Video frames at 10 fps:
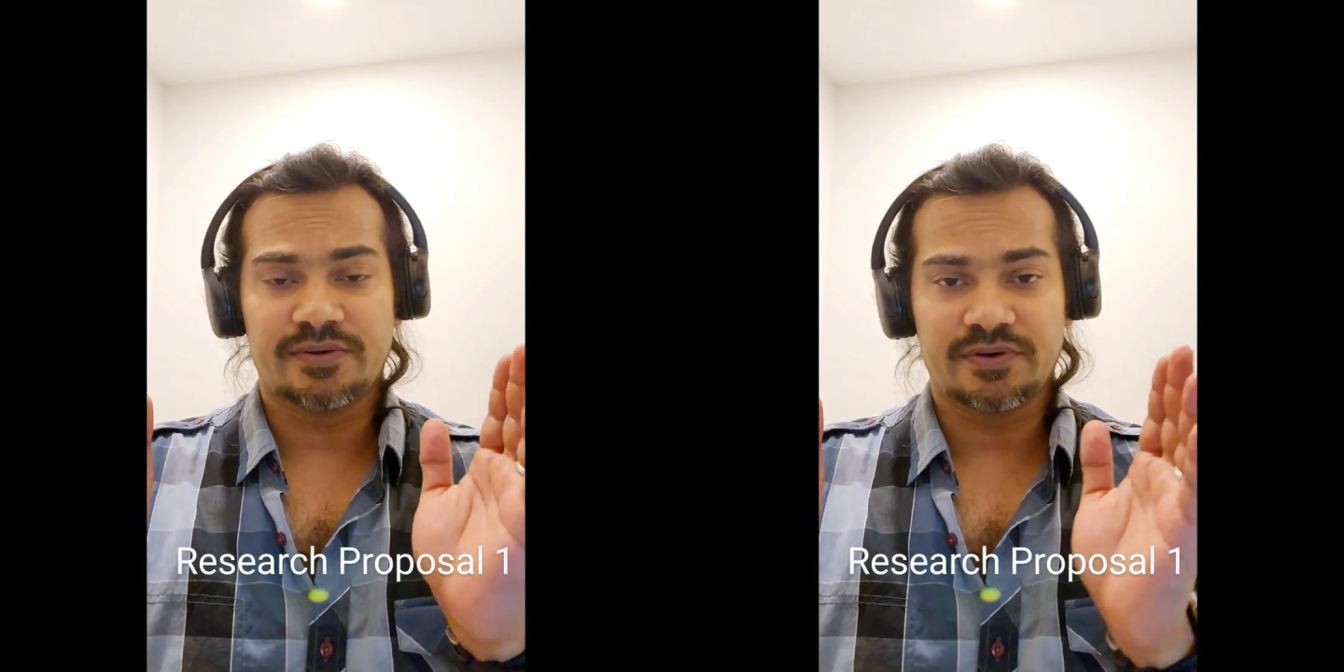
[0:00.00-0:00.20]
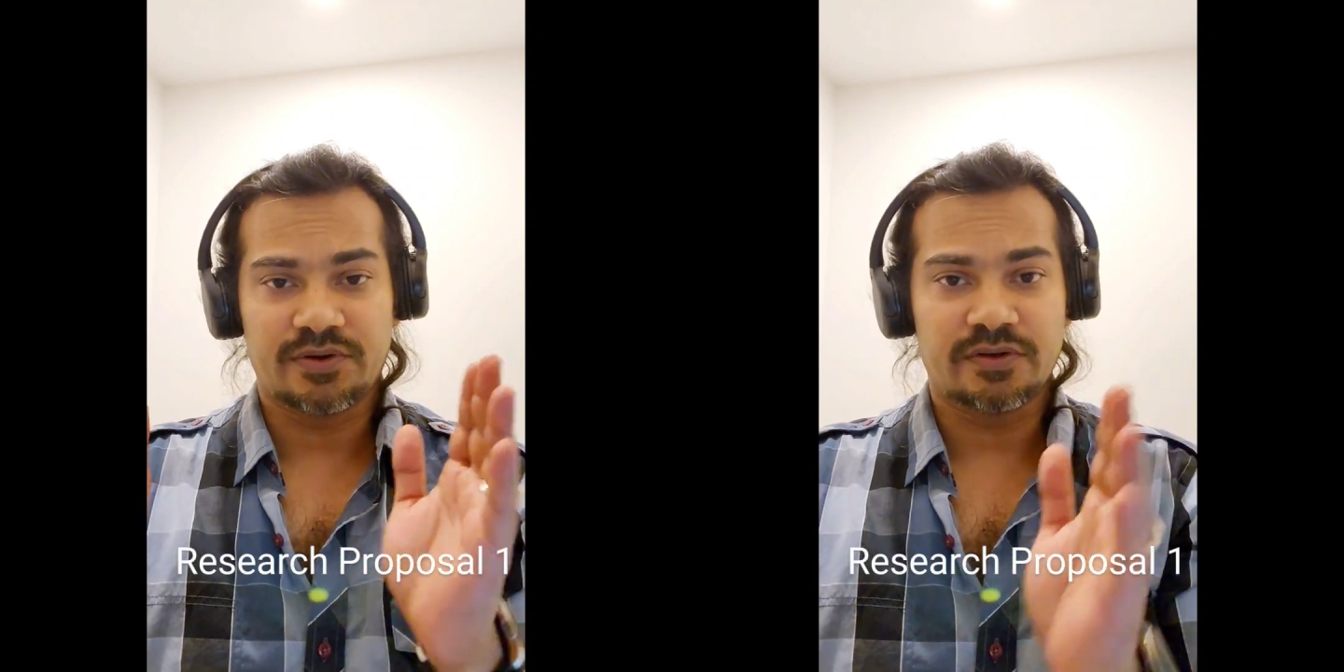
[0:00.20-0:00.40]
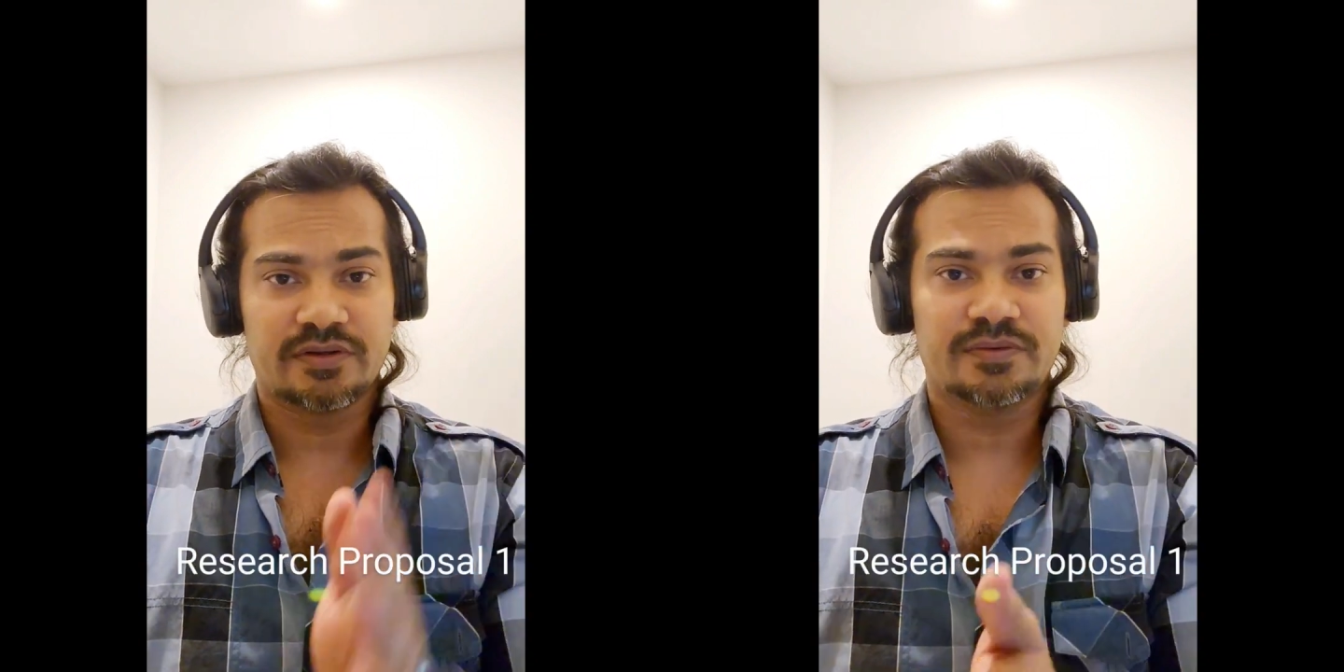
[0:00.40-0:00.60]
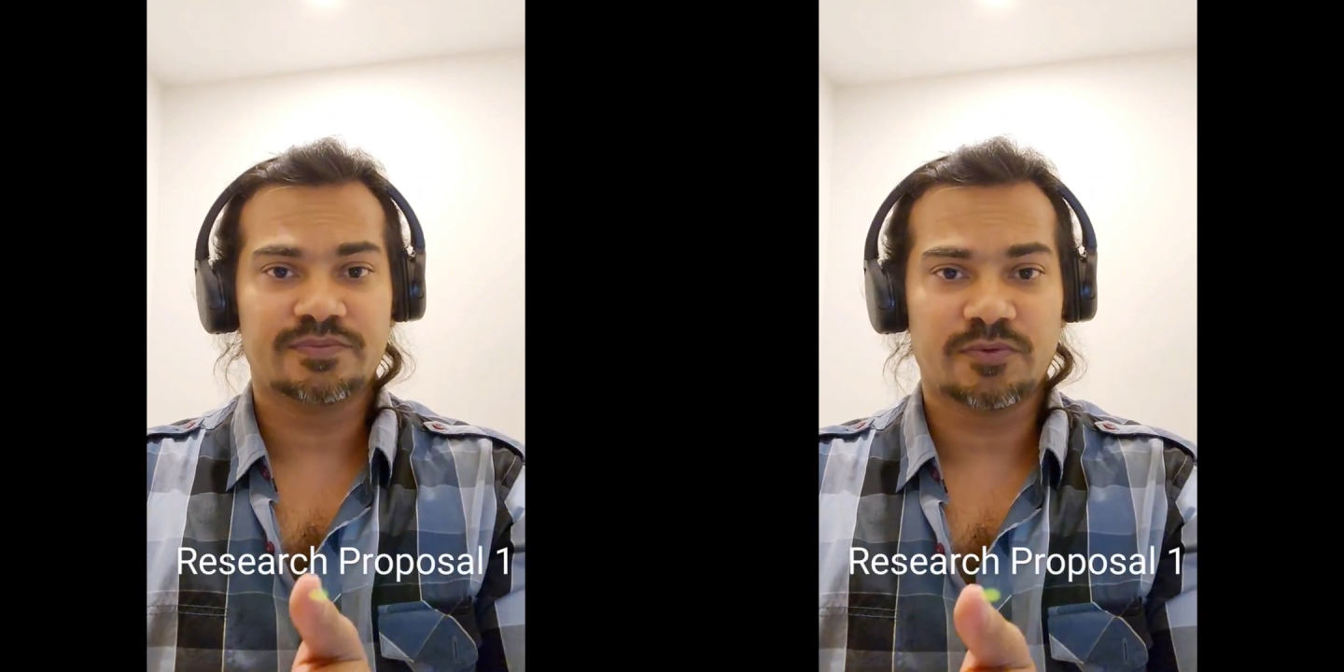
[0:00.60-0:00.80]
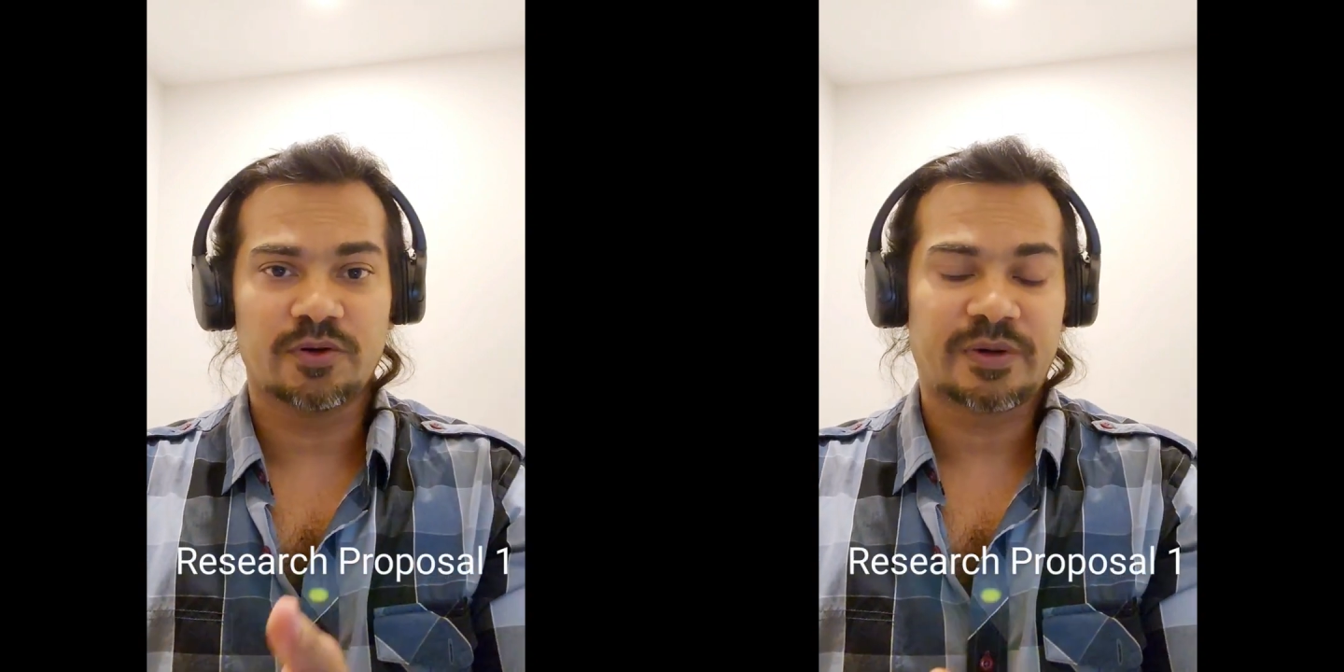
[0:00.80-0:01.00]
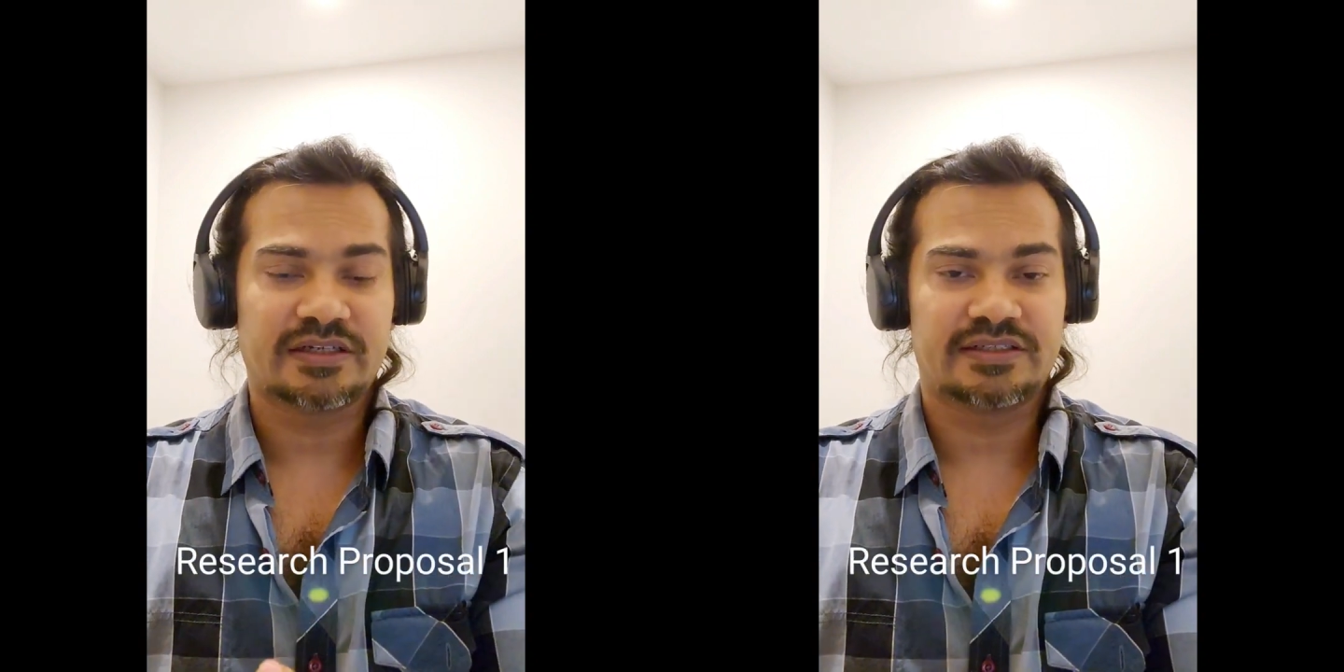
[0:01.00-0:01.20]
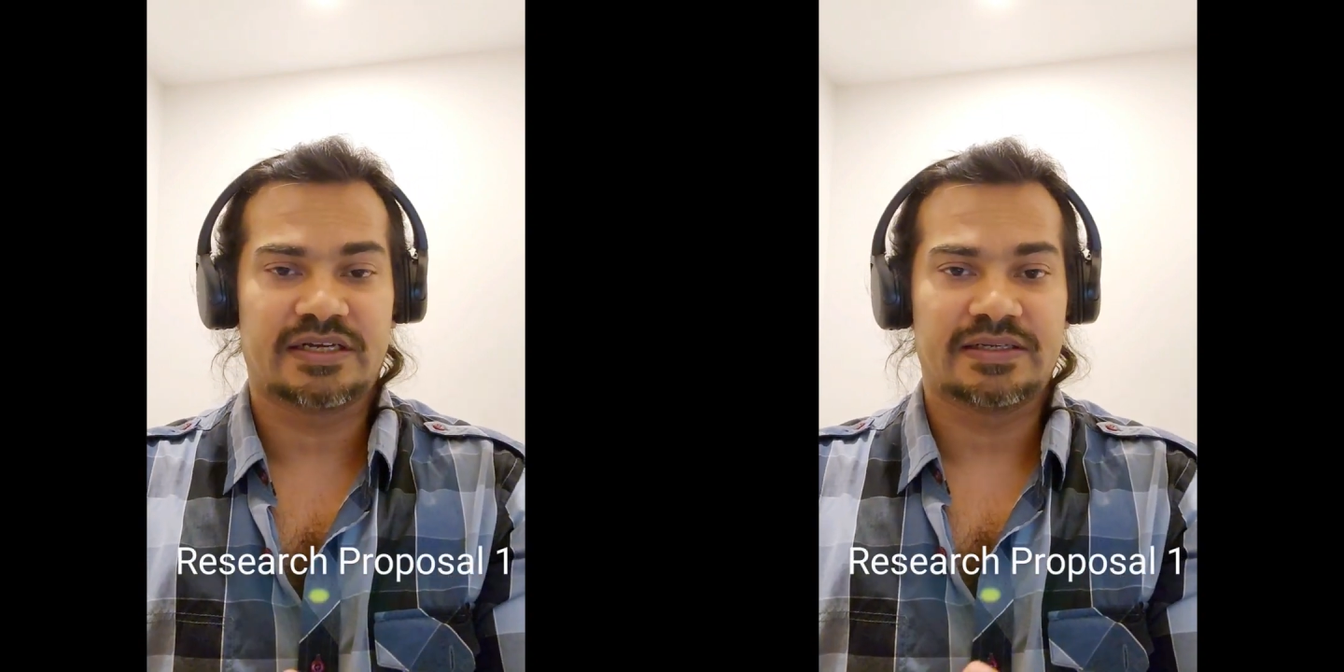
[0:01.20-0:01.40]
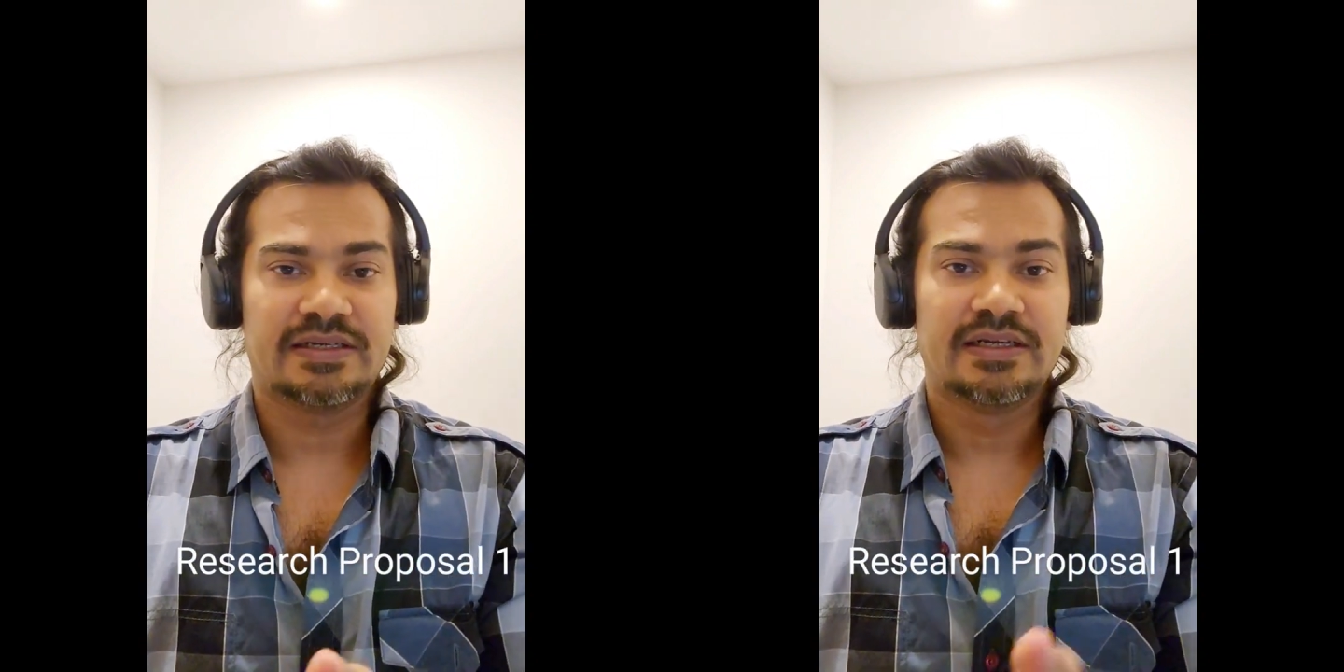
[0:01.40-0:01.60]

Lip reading: on Pakistan.